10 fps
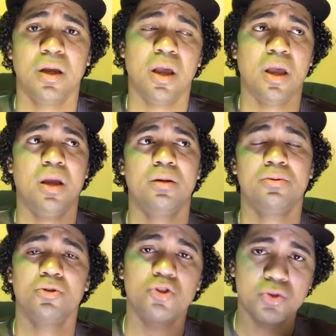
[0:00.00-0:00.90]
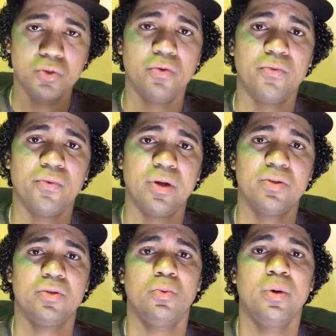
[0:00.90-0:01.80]
and the truth
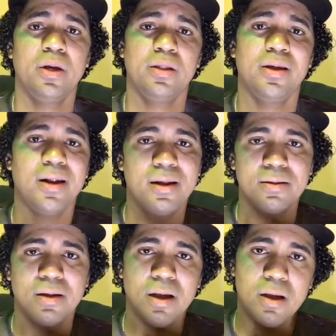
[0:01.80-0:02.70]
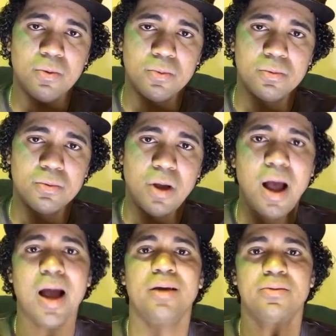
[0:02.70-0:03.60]
as the way that
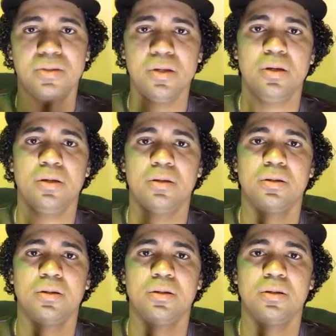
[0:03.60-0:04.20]
I see it.